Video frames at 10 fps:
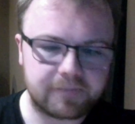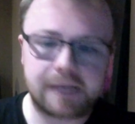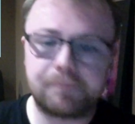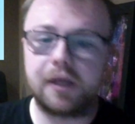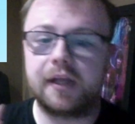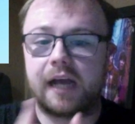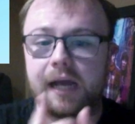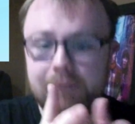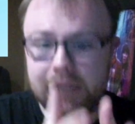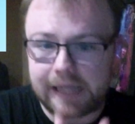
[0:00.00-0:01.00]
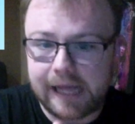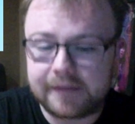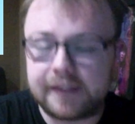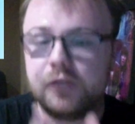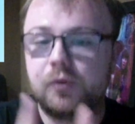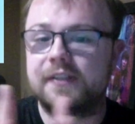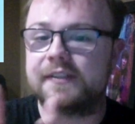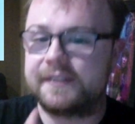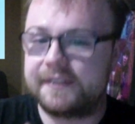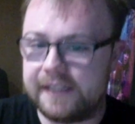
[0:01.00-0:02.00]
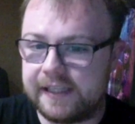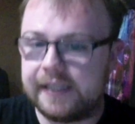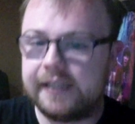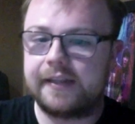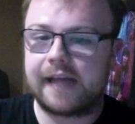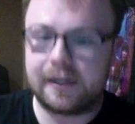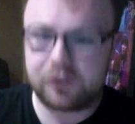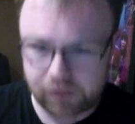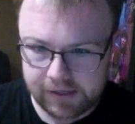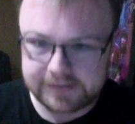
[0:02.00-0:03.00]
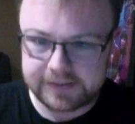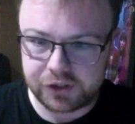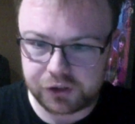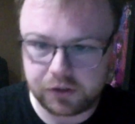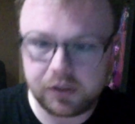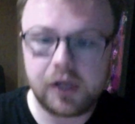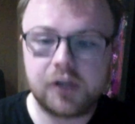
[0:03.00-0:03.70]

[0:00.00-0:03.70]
But I'm glad that you can see that transition.